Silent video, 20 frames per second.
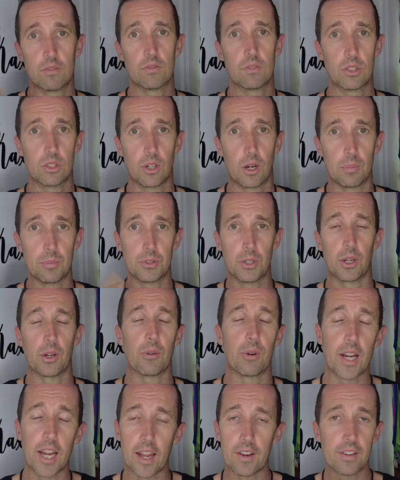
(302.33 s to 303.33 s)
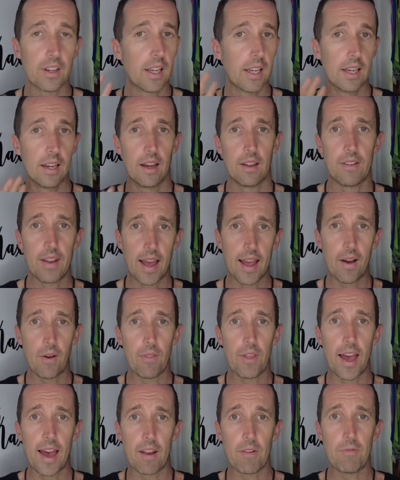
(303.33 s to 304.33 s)
stop, turn around. Nailed
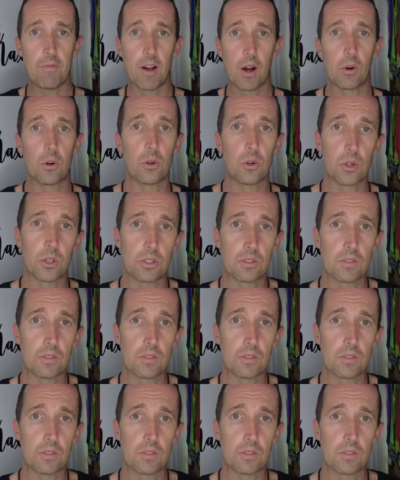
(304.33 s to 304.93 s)
that, felt good,